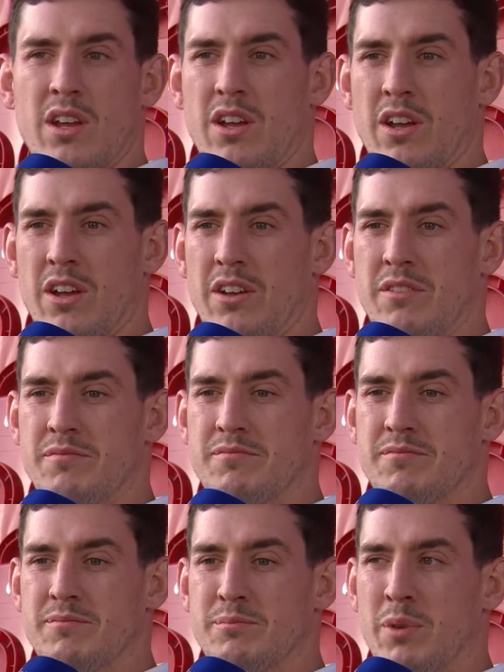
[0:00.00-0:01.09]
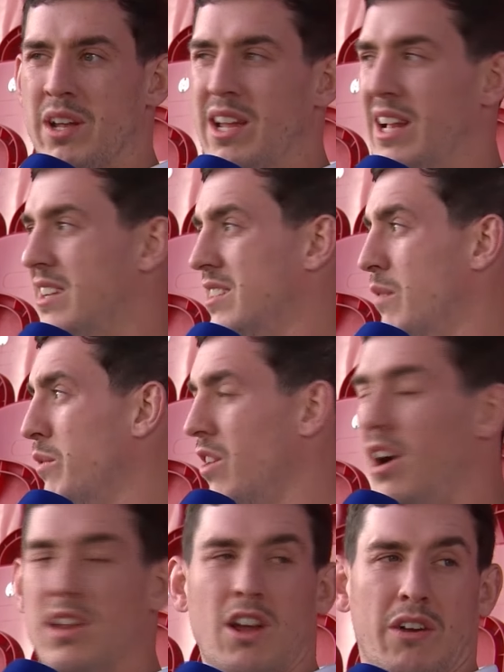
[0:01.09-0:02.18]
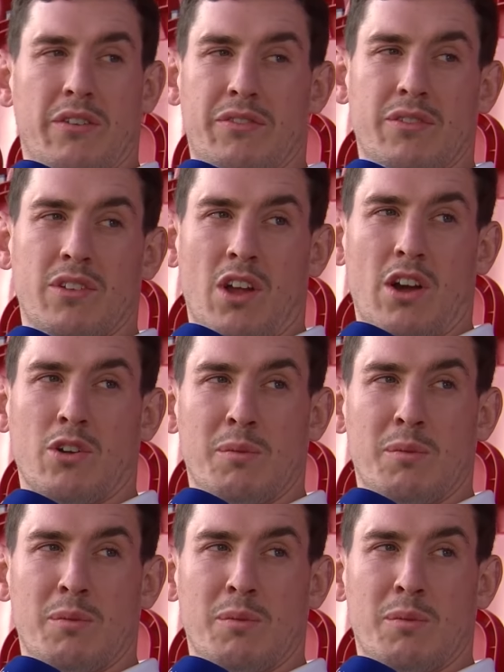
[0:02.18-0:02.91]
But, yeah, like I said, we've got a lot of